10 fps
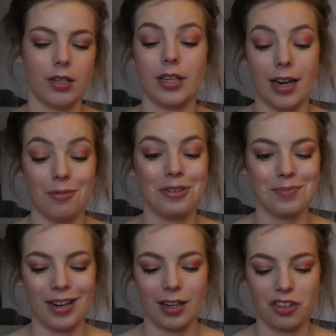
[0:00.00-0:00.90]
Yeah, it was
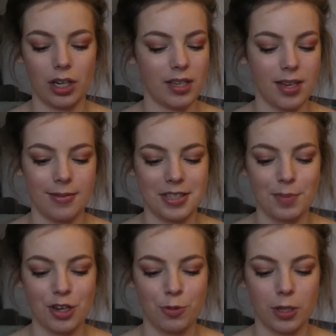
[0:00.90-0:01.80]
MAC actually. I said it was
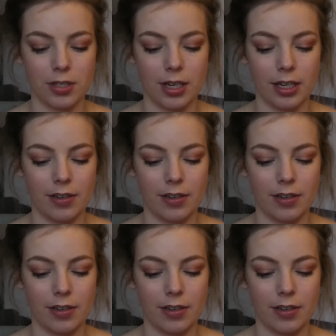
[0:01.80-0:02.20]
Smashbox earlier,